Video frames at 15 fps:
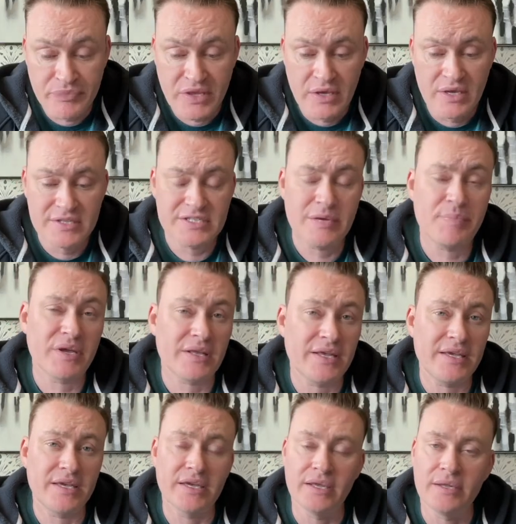
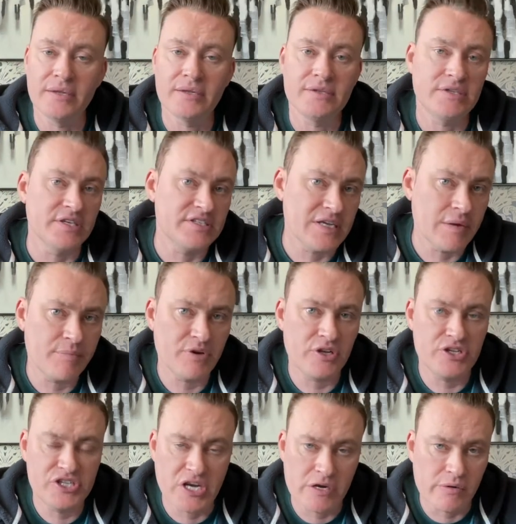Typically in December,
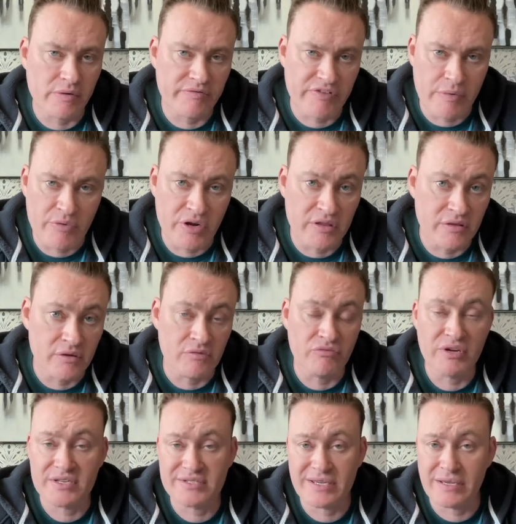January and February, the
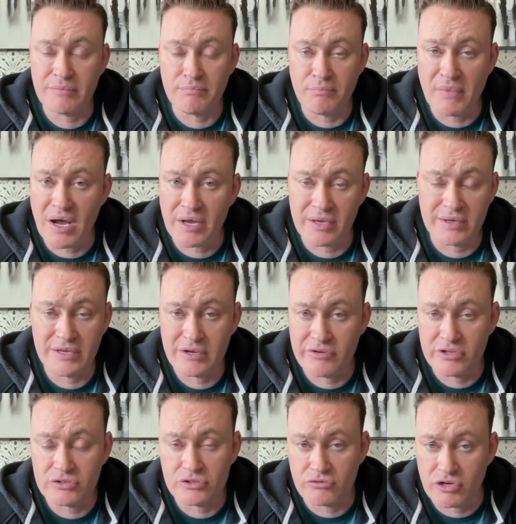real estate market here
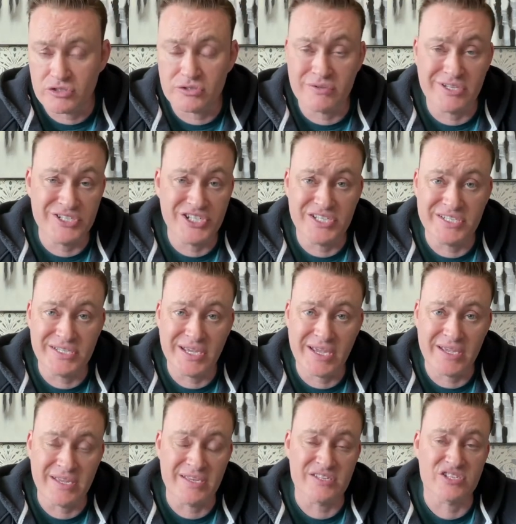in Toronto and the
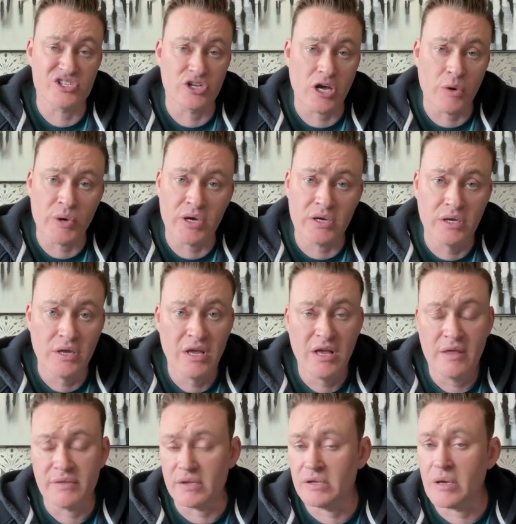GTA is slower.
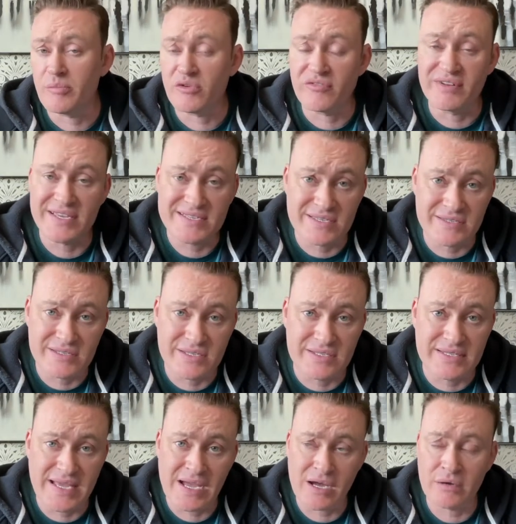The number of listings is
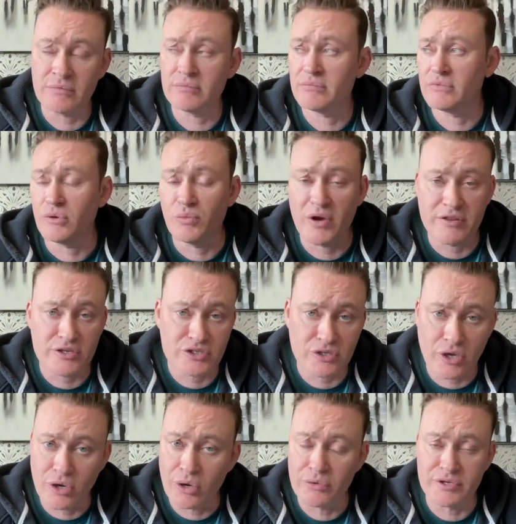down. The weather's
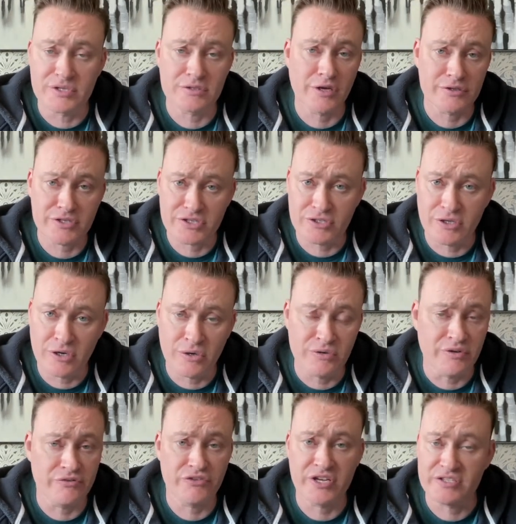cold. There's lots of snow.
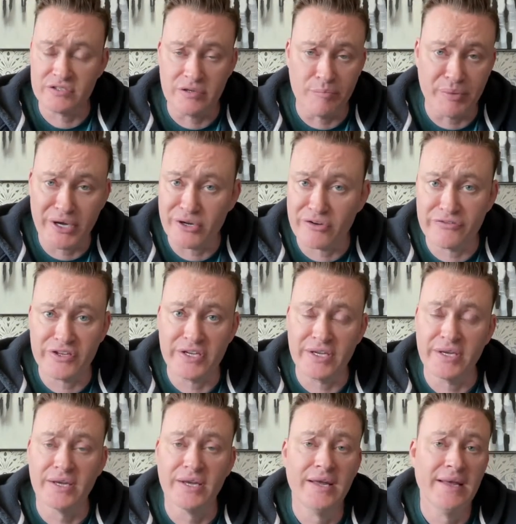You're freezing your butt off
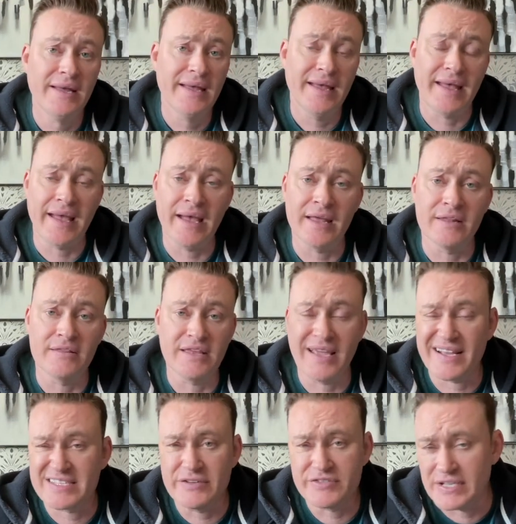here. And the
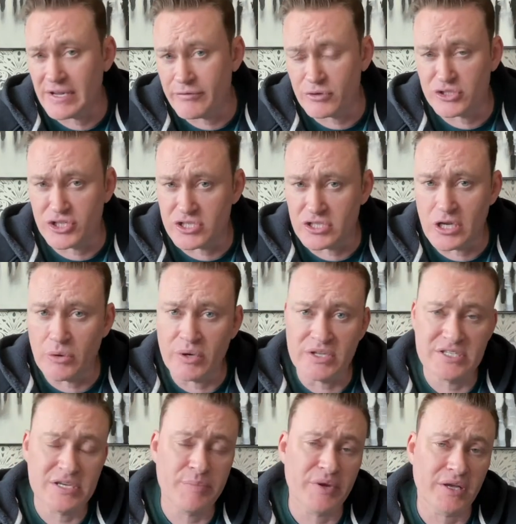activity level is just lower. And
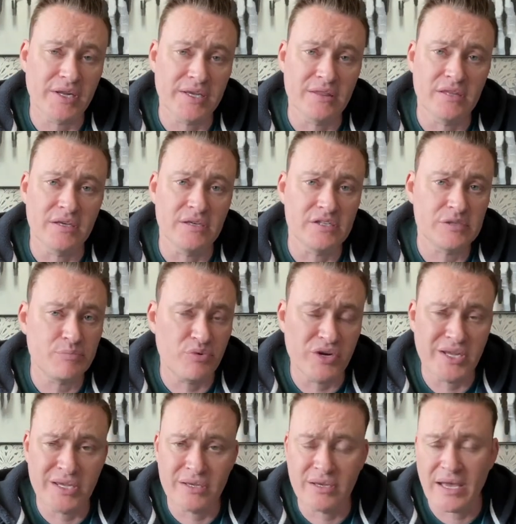typically the
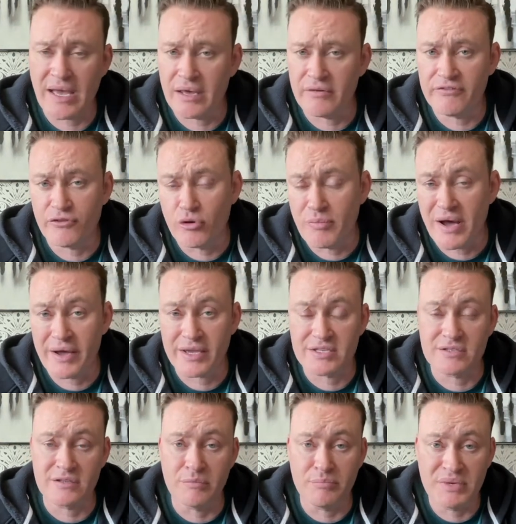spring and fall markets
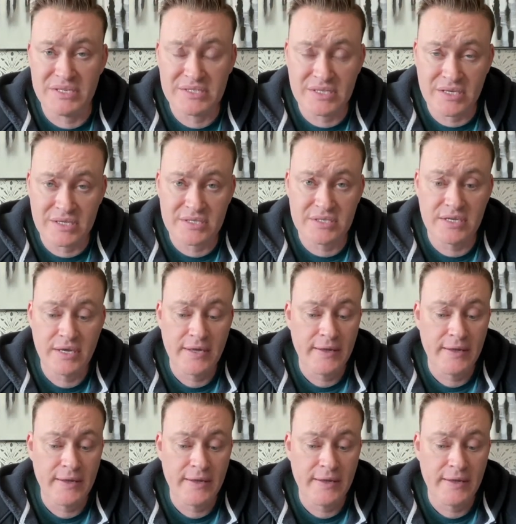are the busiest.